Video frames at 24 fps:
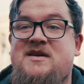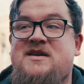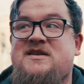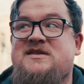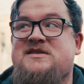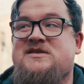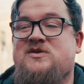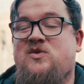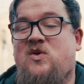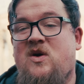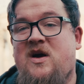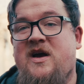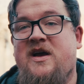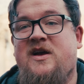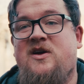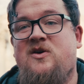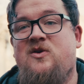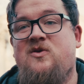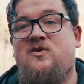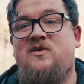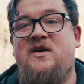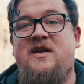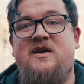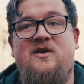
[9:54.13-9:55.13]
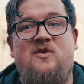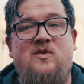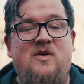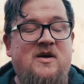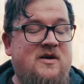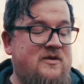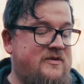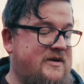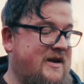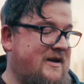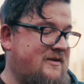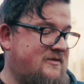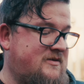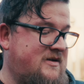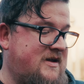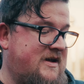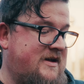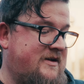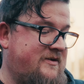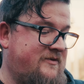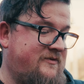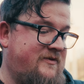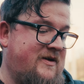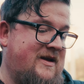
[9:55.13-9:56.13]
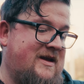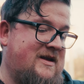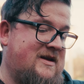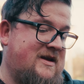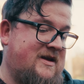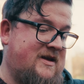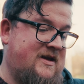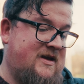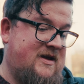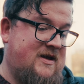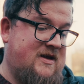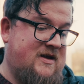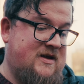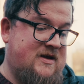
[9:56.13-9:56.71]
It's quite a cool little world down there, really.